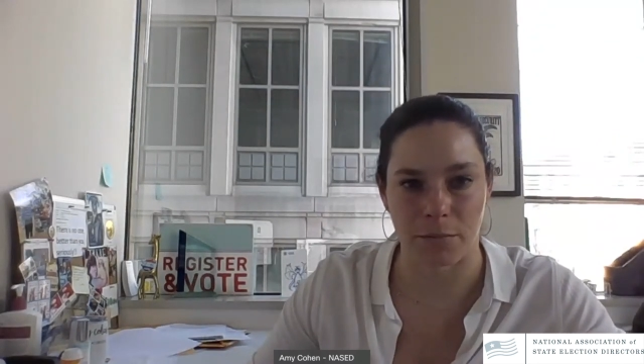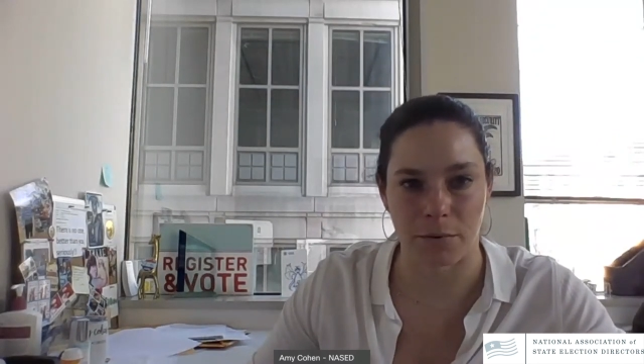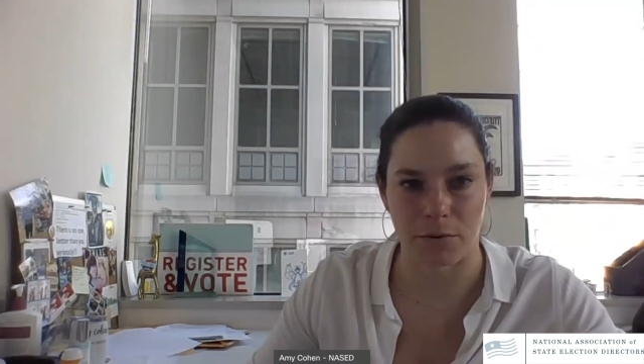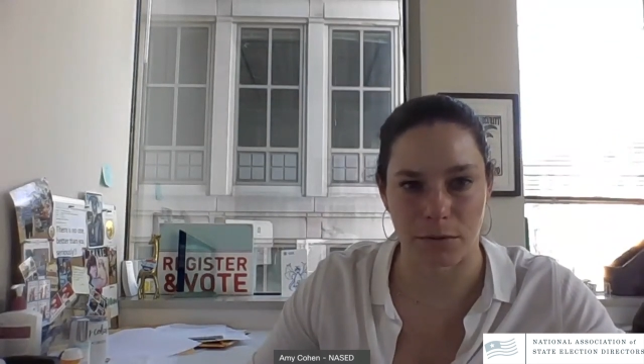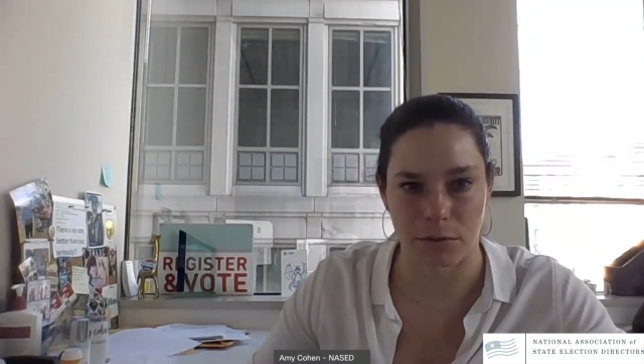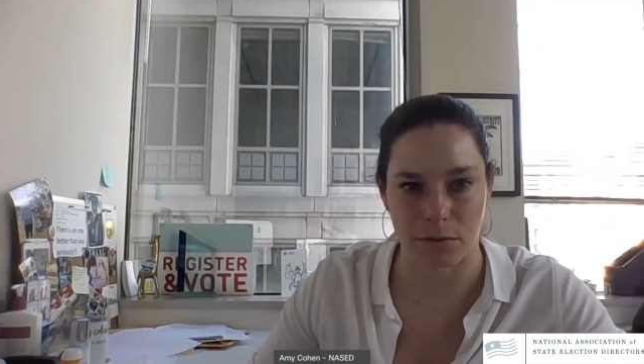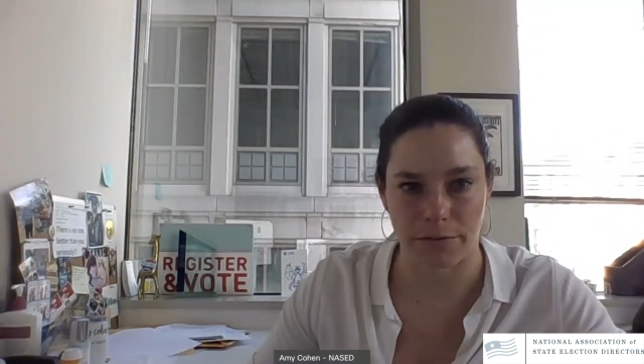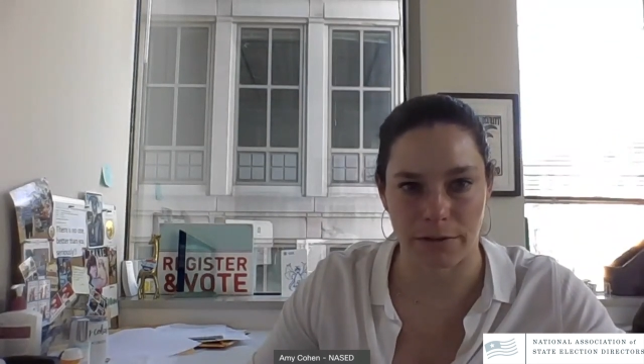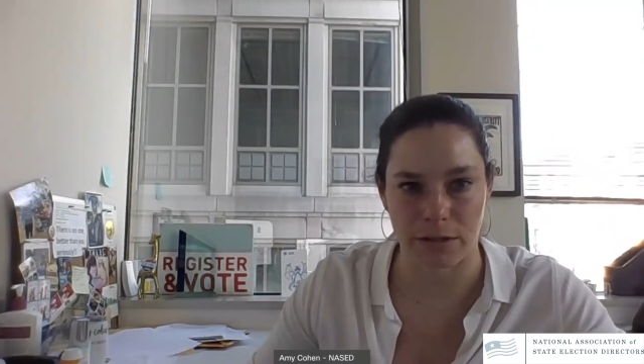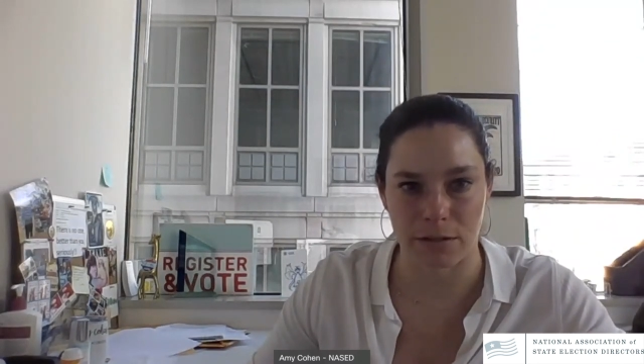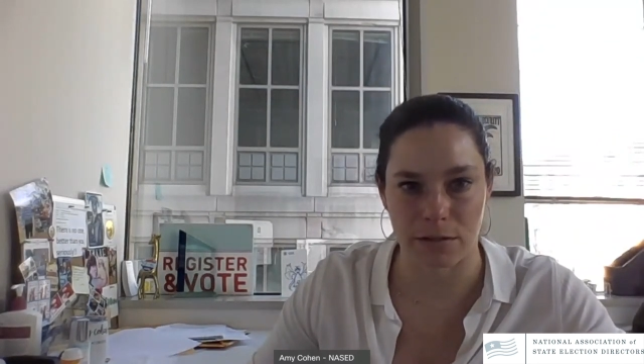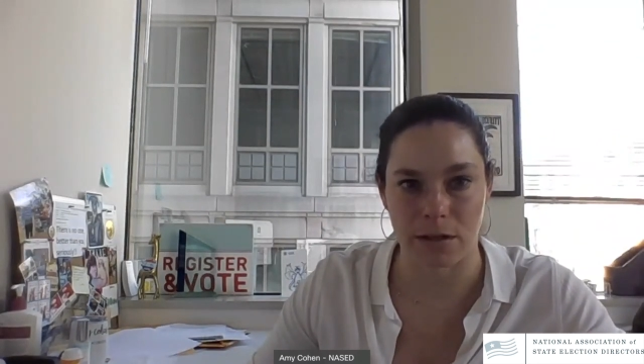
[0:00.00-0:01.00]
Postal
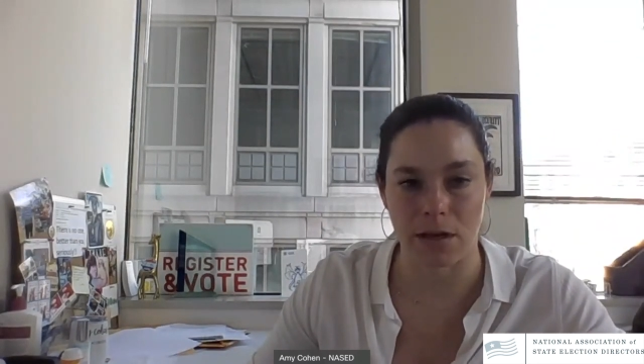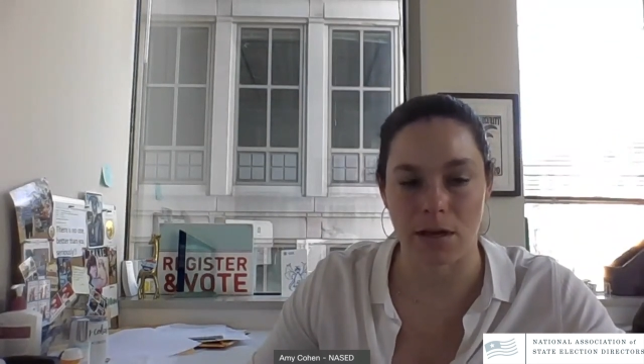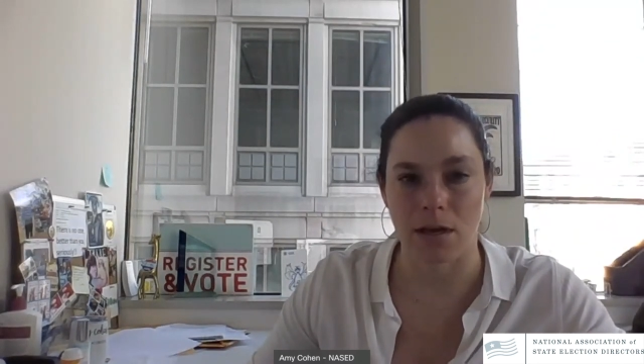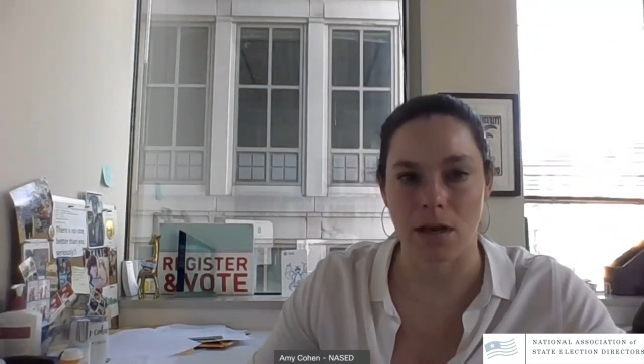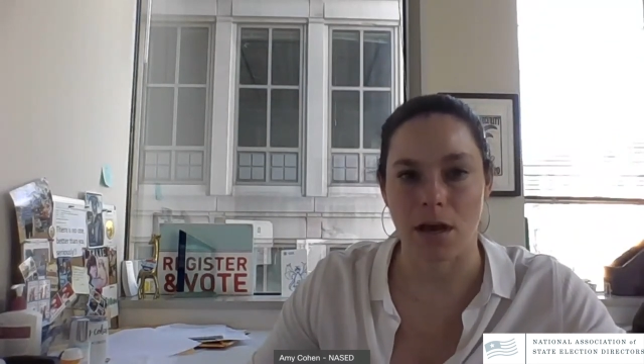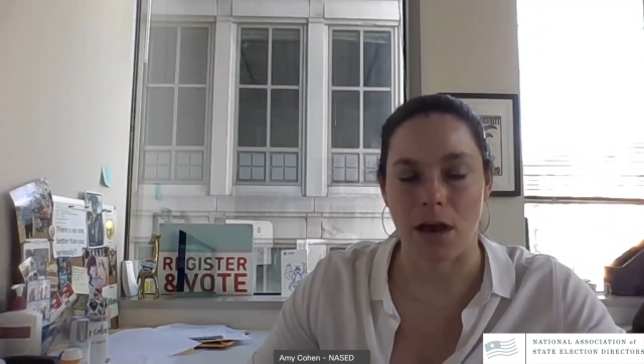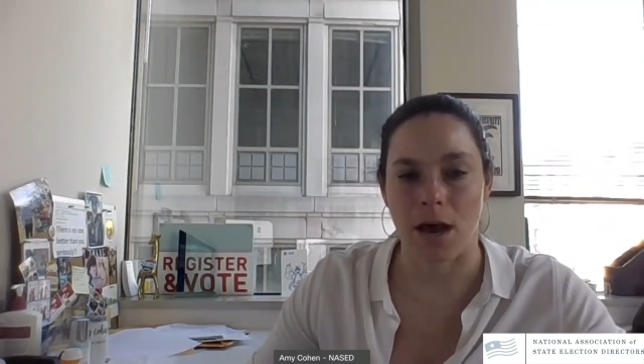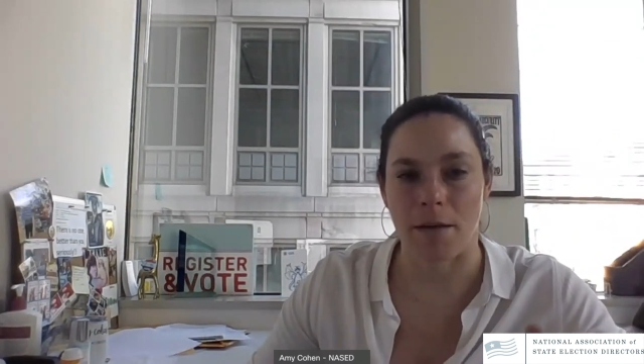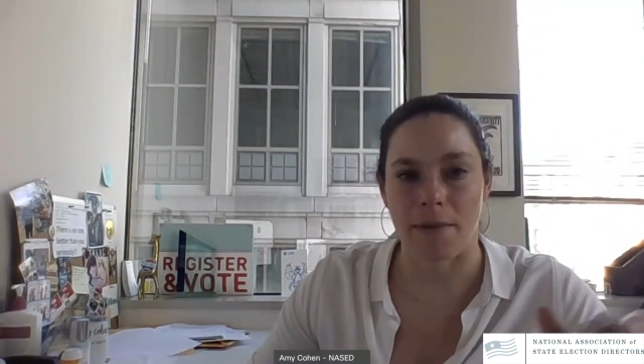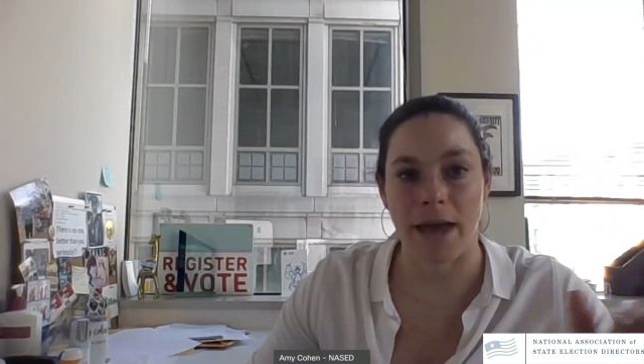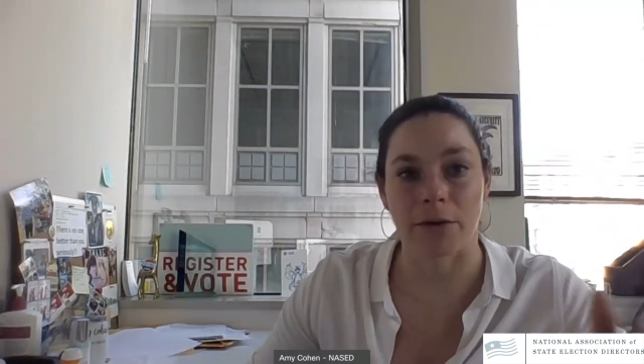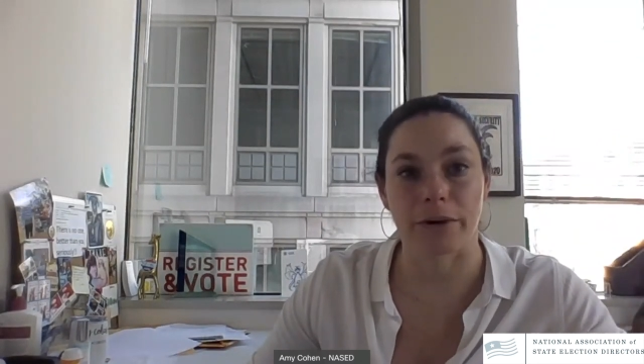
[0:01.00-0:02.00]
Service
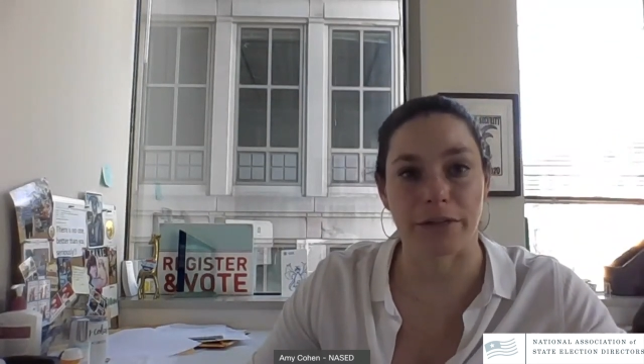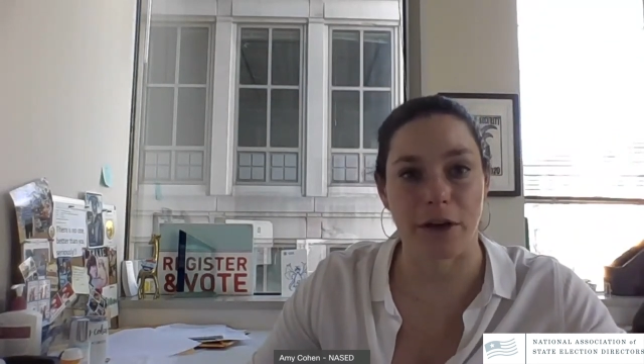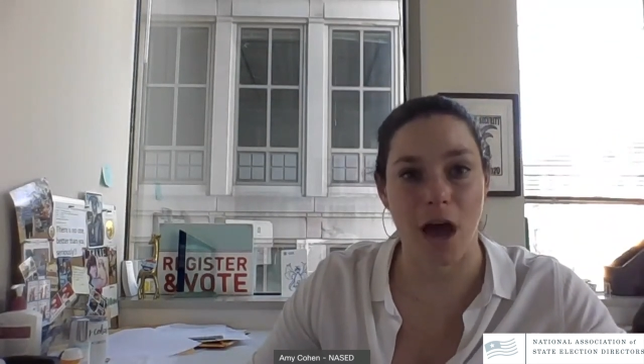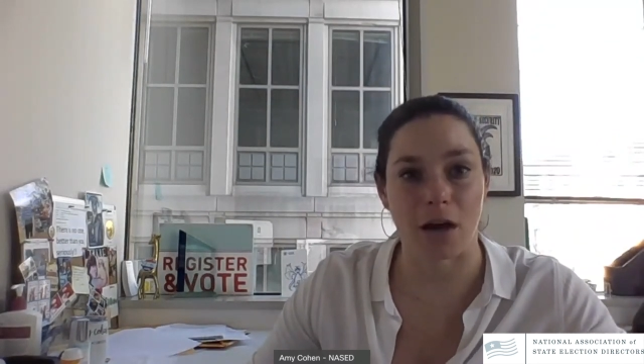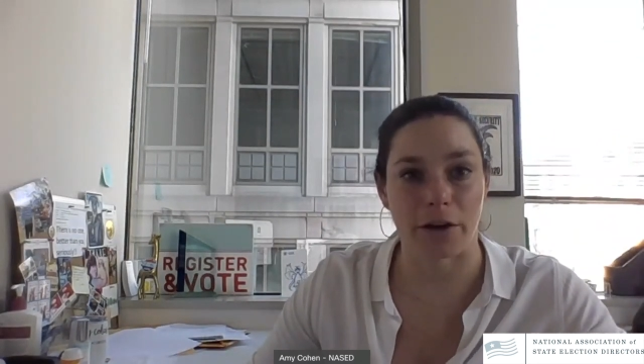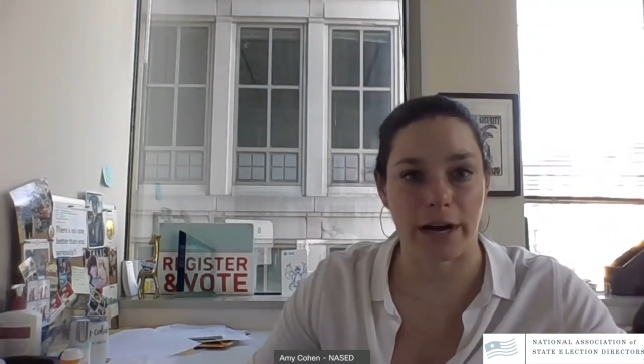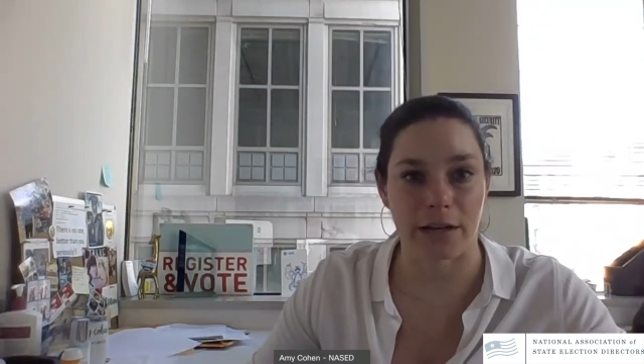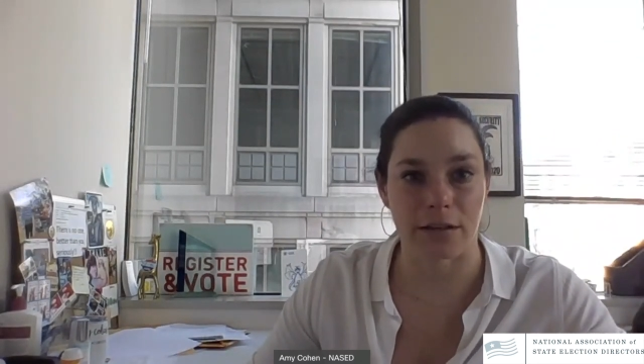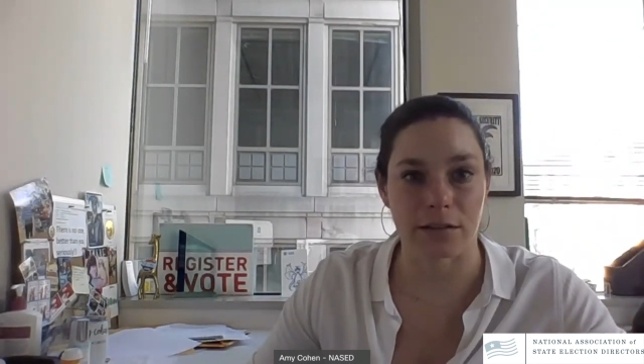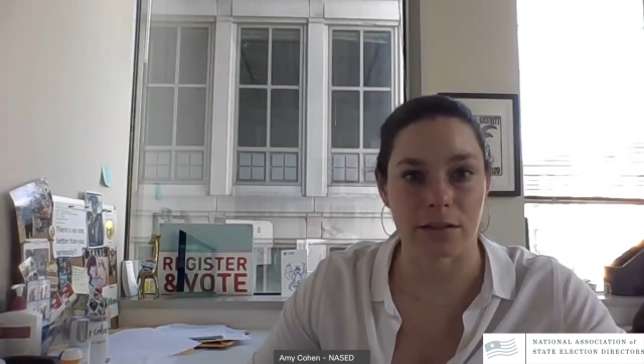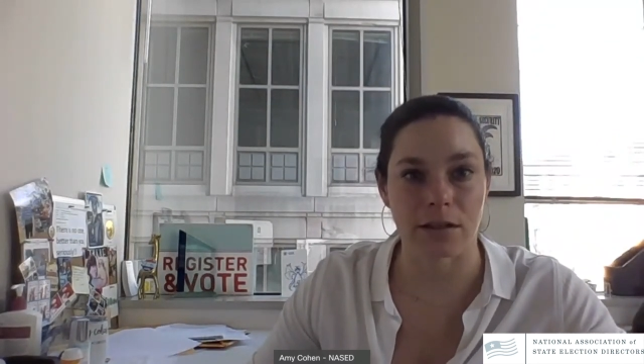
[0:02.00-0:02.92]
and with Congress.